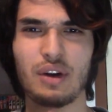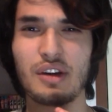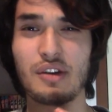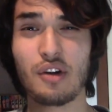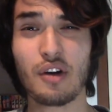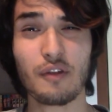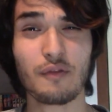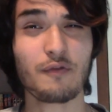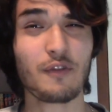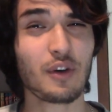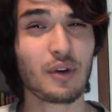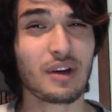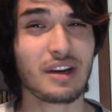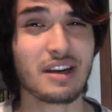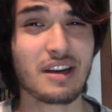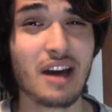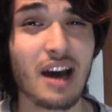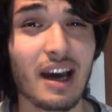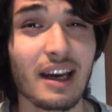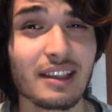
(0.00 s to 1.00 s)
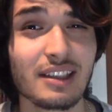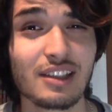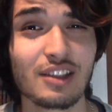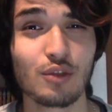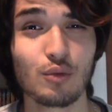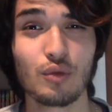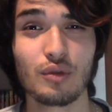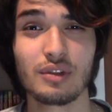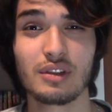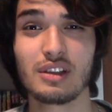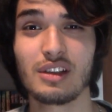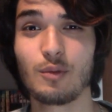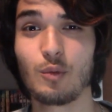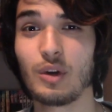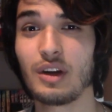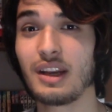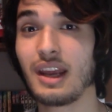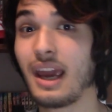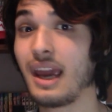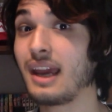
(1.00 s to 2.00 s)
not very nice towards
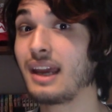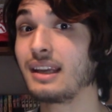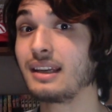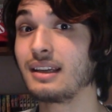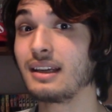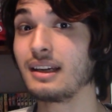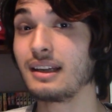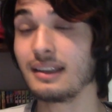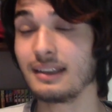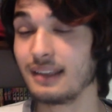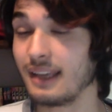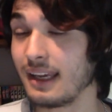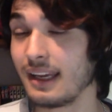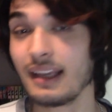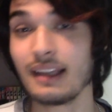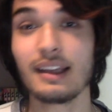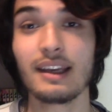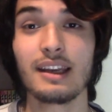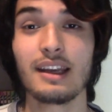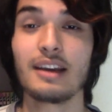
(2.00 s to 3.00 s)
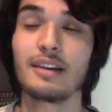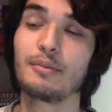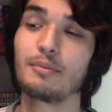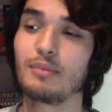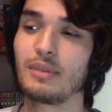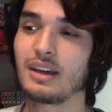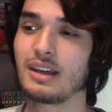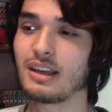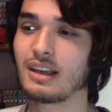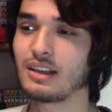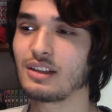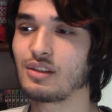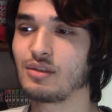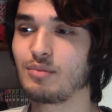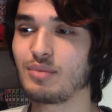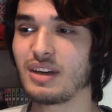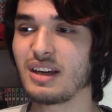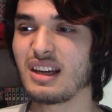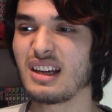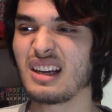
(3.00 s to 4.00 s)
someone, and dere, meaning to
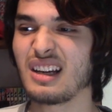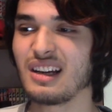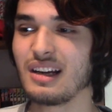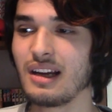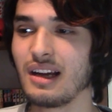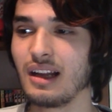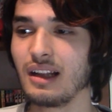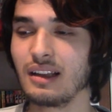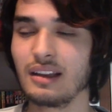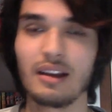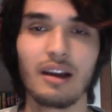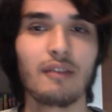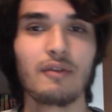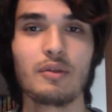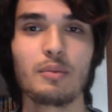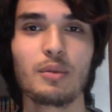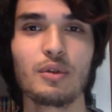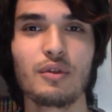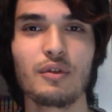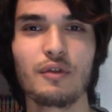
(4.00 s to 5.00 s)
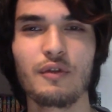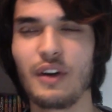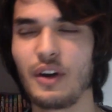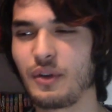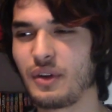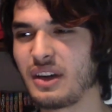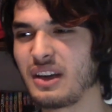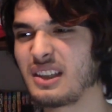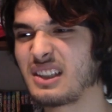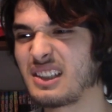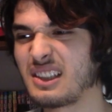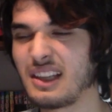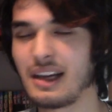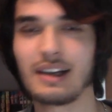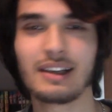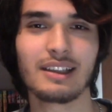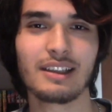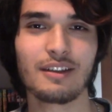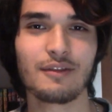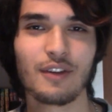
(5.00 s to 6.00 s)
be lovable, very
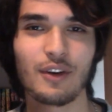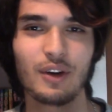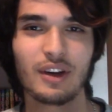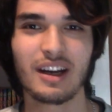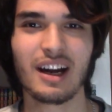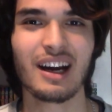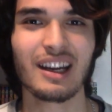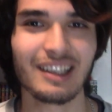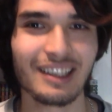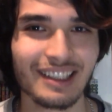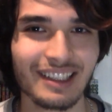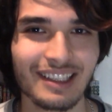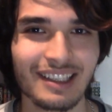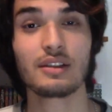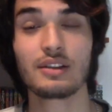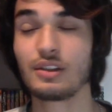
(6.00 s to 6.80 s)
snuggly, very cuddly.